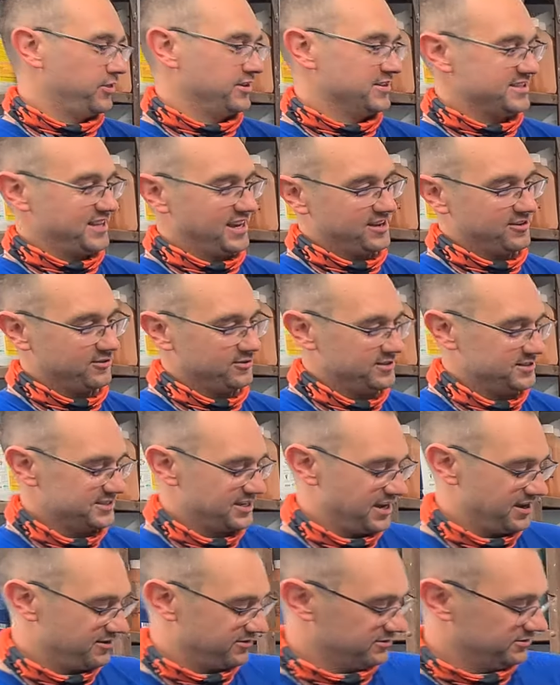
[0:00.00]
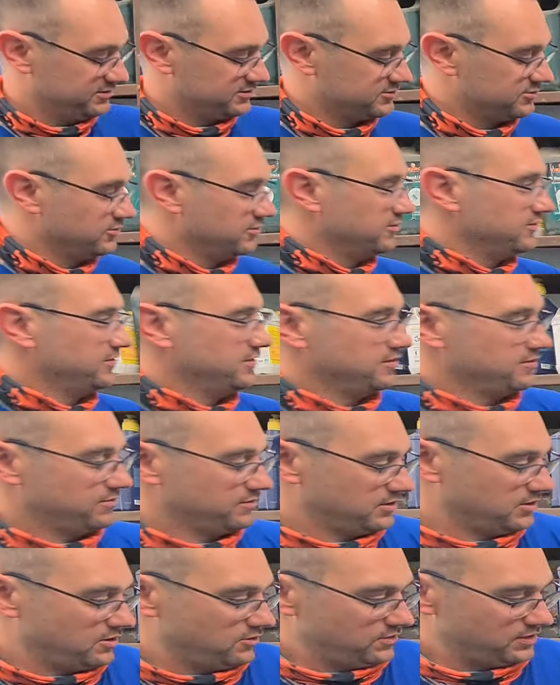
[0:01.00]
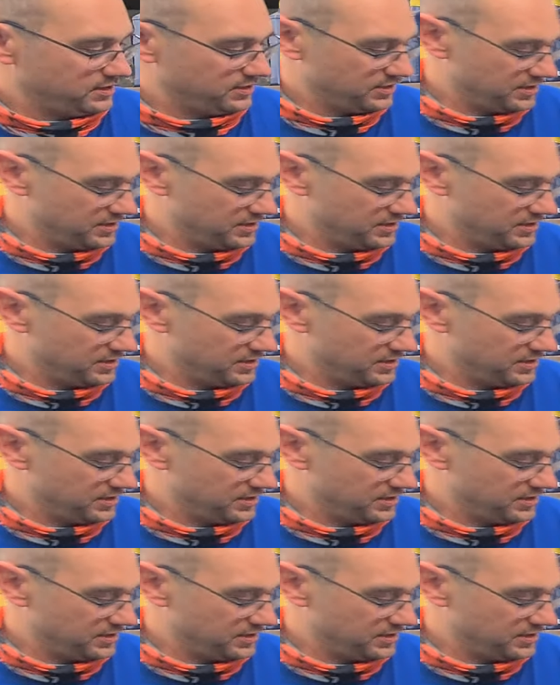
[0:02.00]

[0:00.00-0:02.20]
the sticker on the tyre, so get rid of